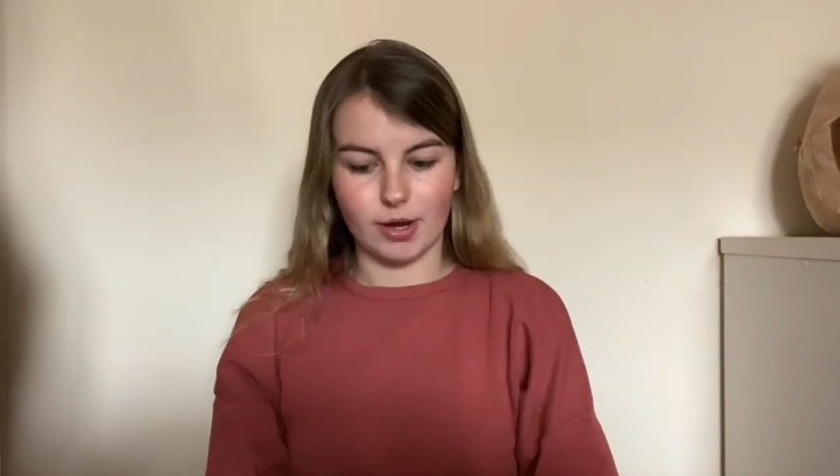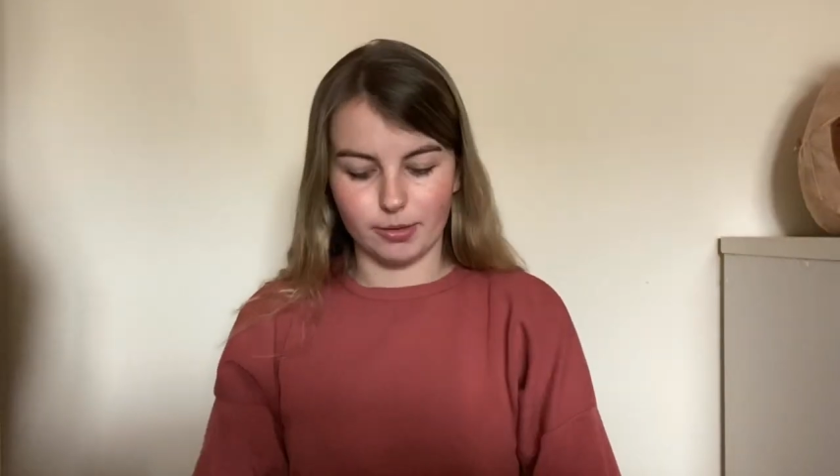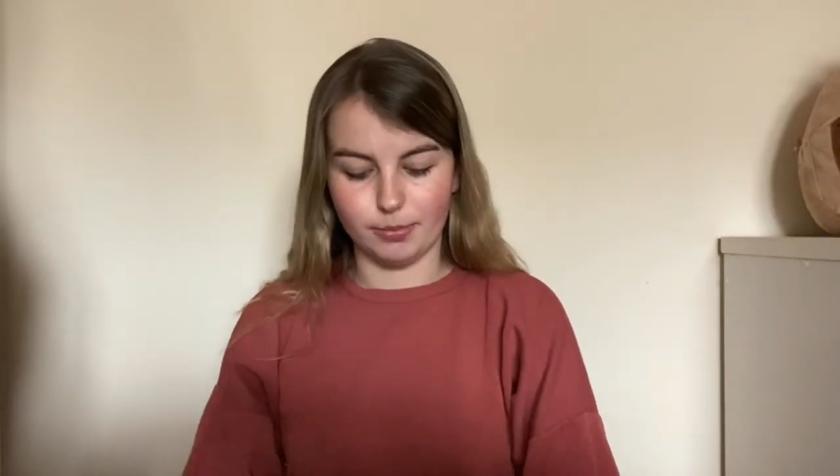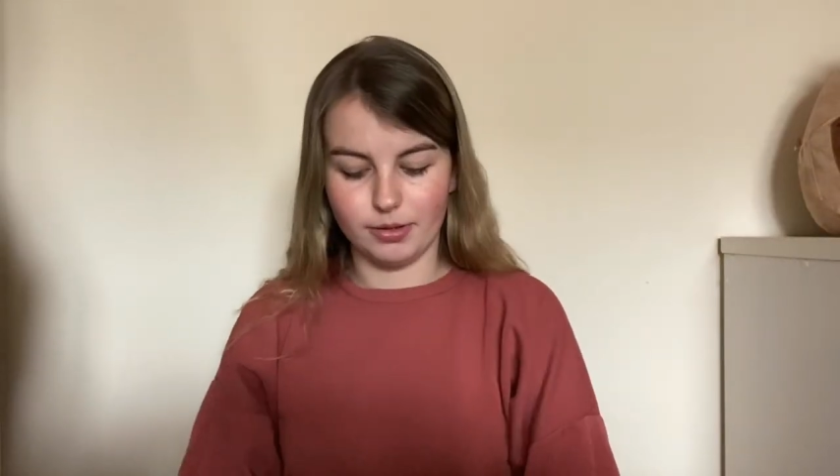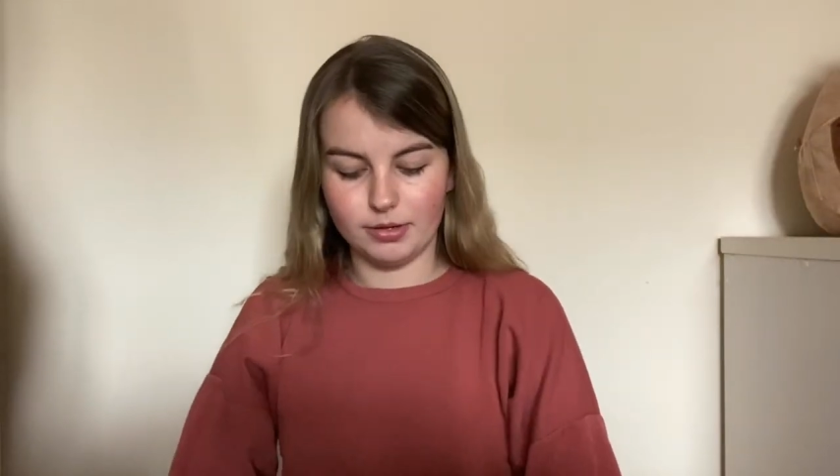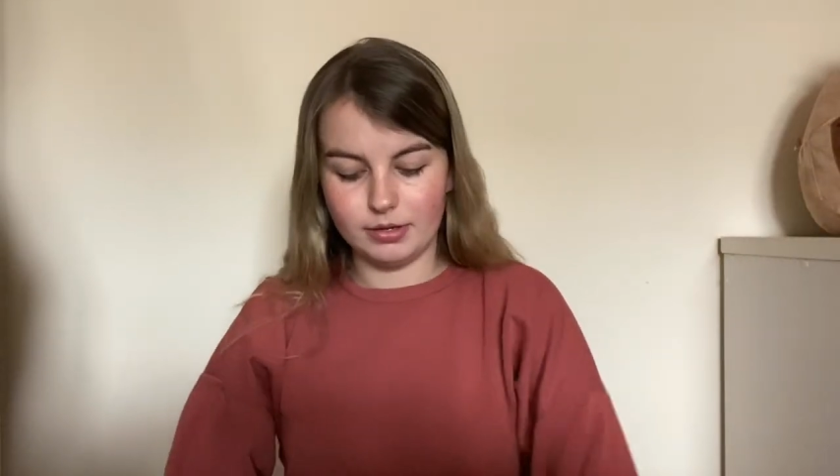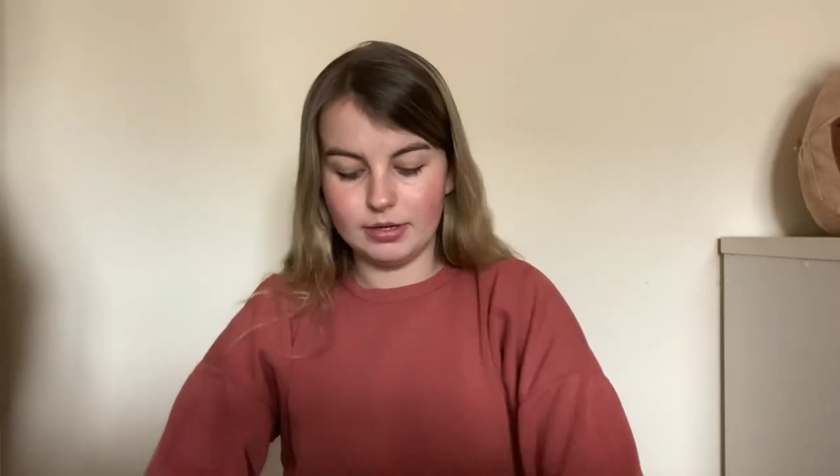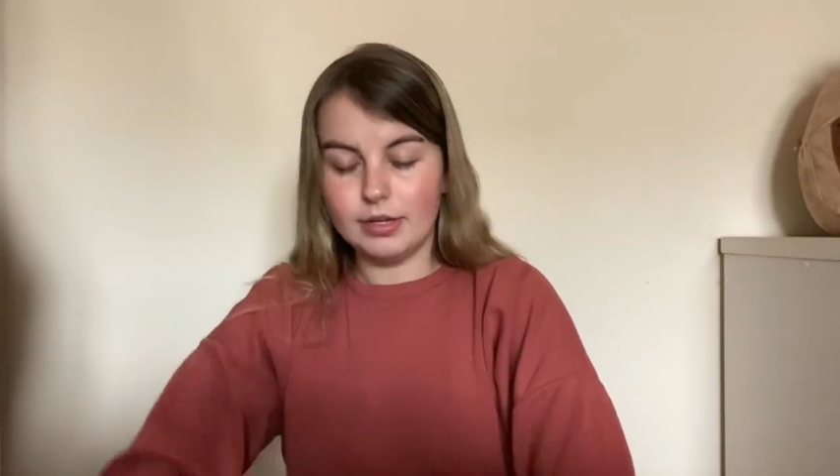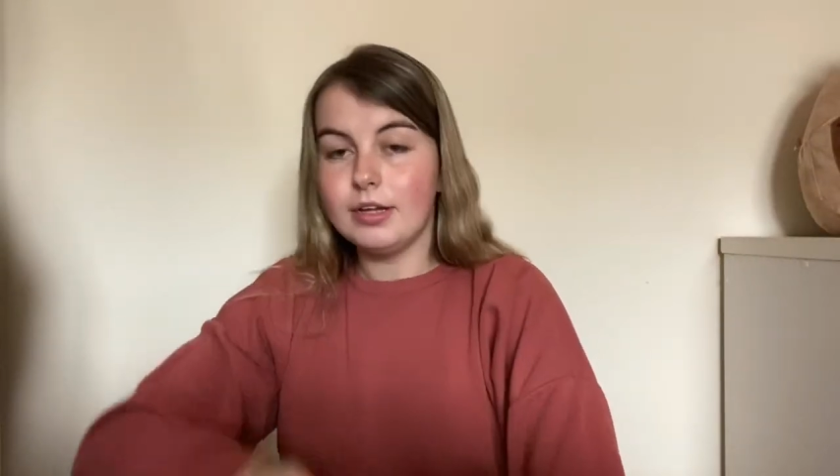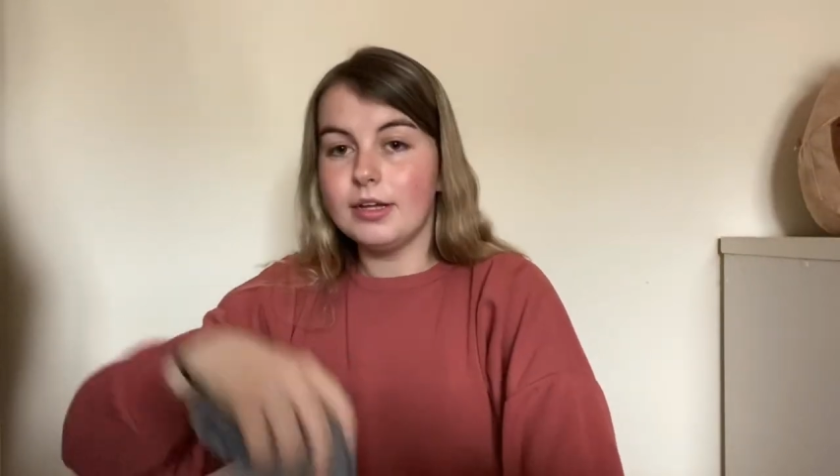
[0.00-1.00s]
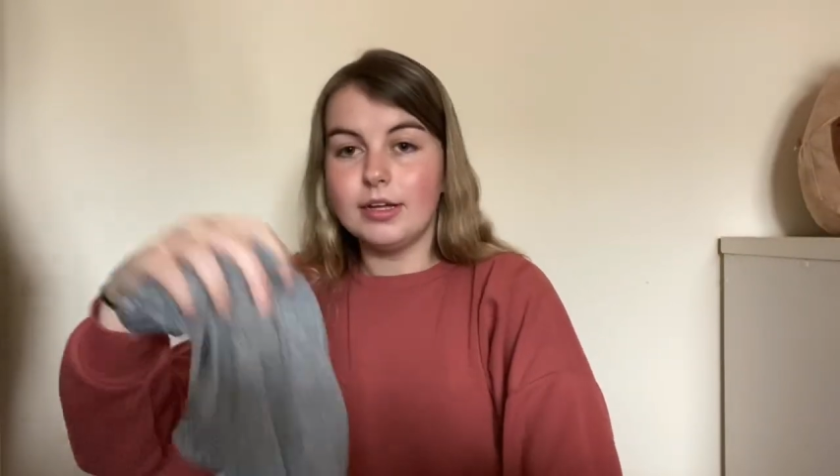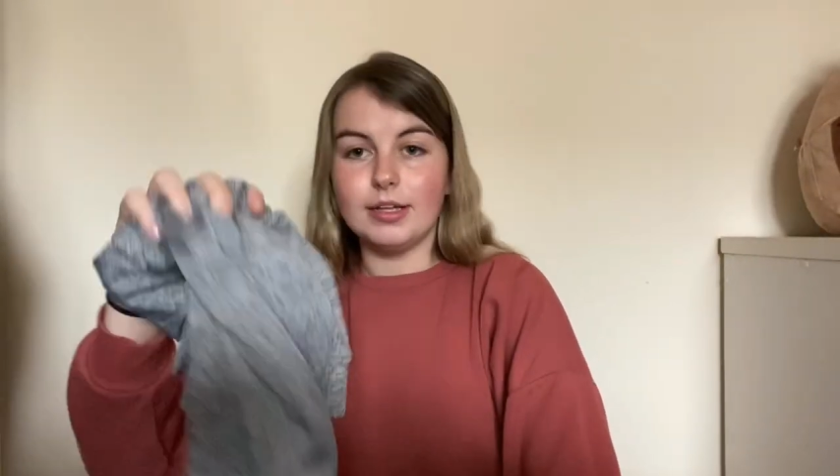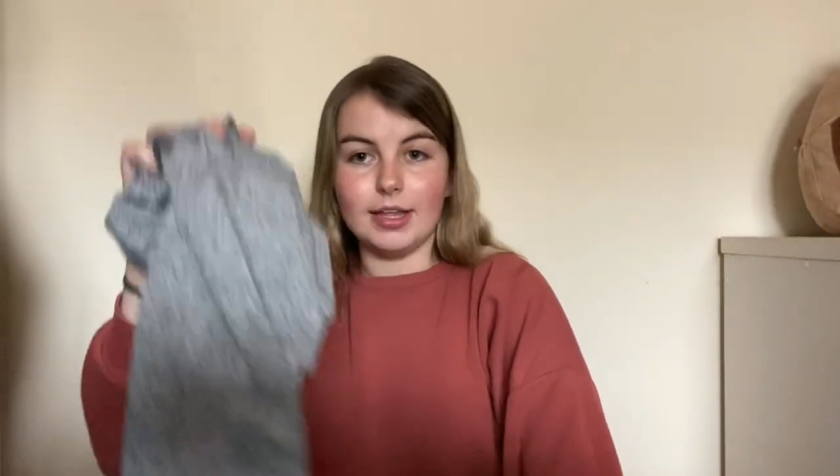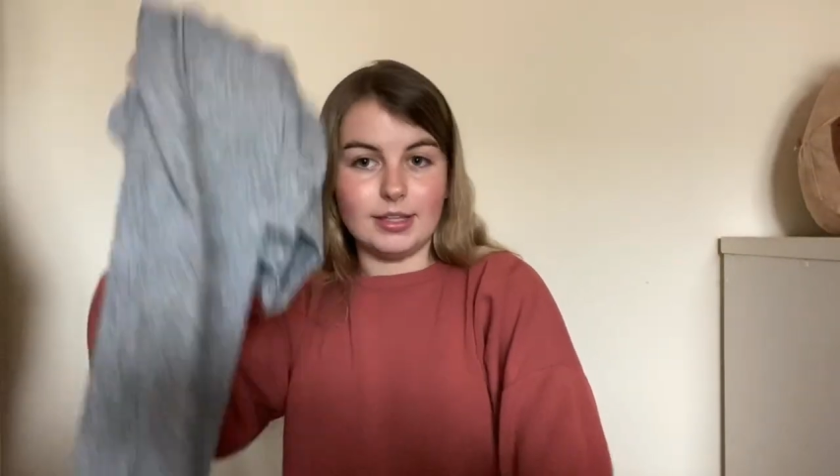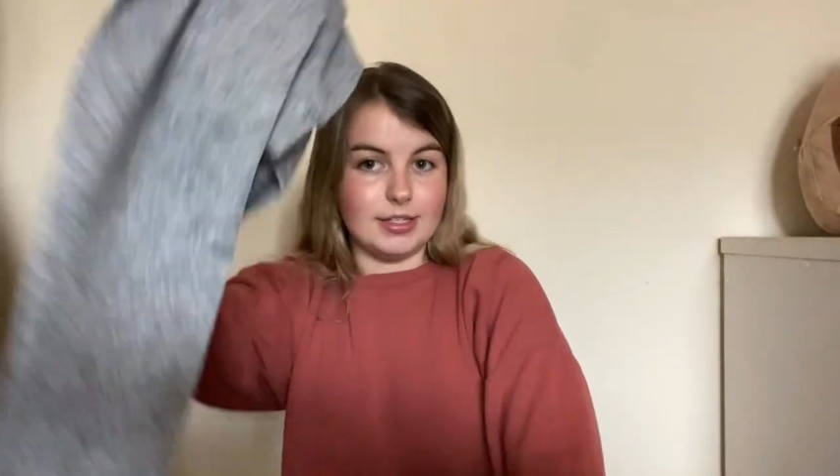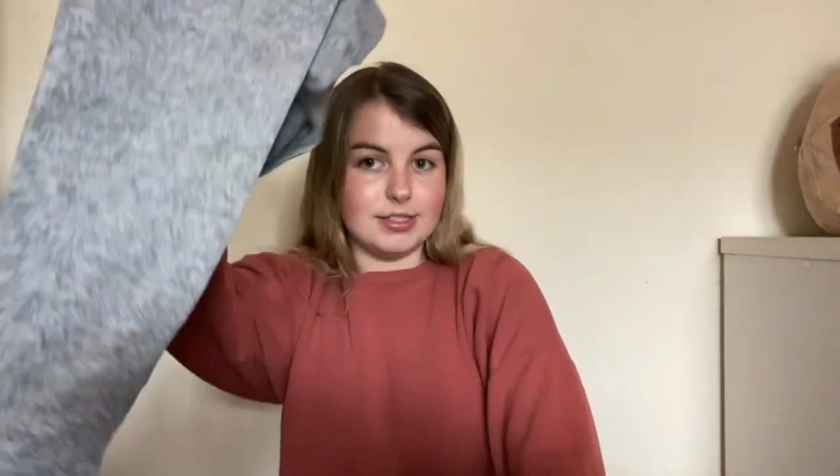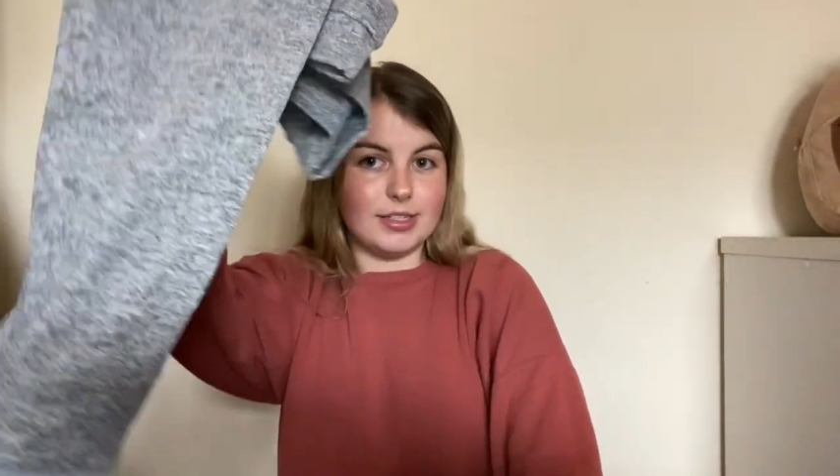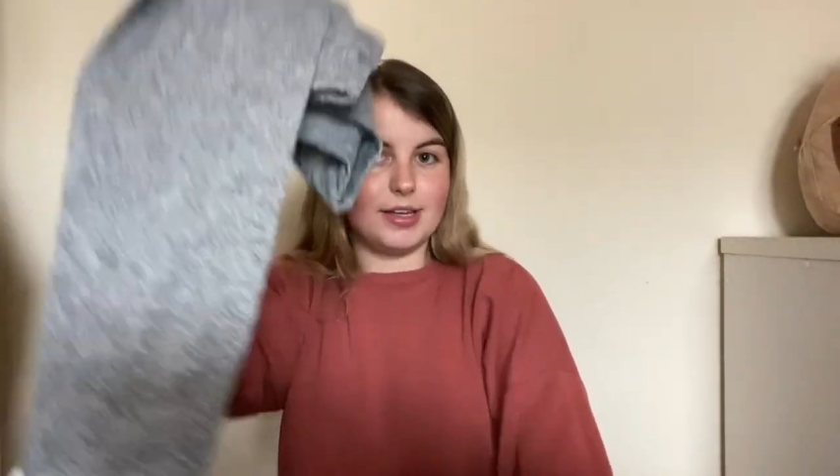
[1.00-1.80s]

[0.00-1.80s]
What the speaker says: them. And these.